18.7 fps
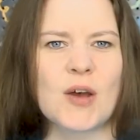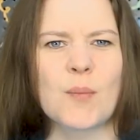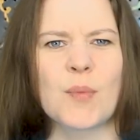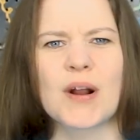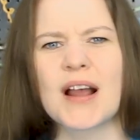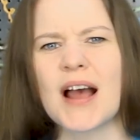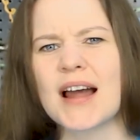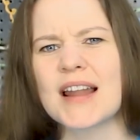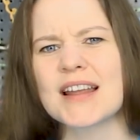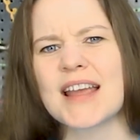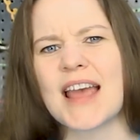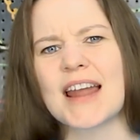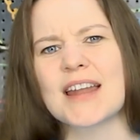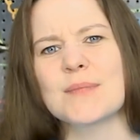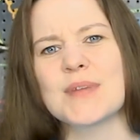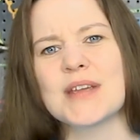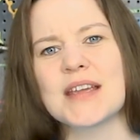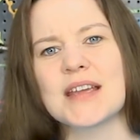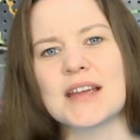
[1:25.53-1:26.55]
But Khan
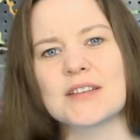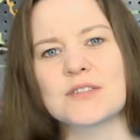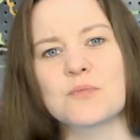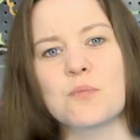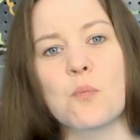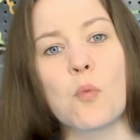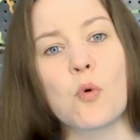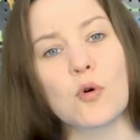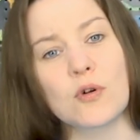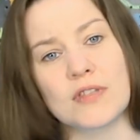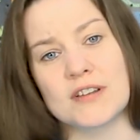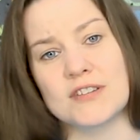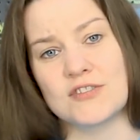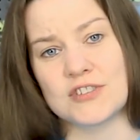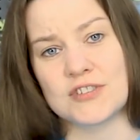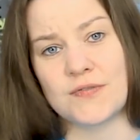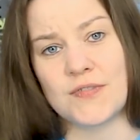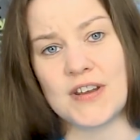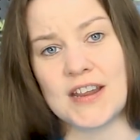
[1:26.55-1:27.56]
Academy is more than
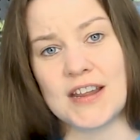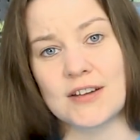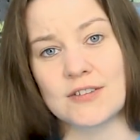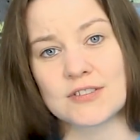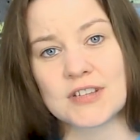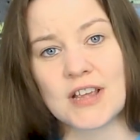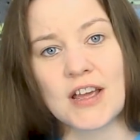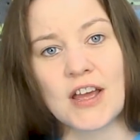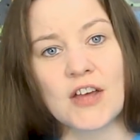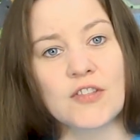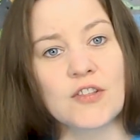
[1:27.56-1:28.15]
just videos.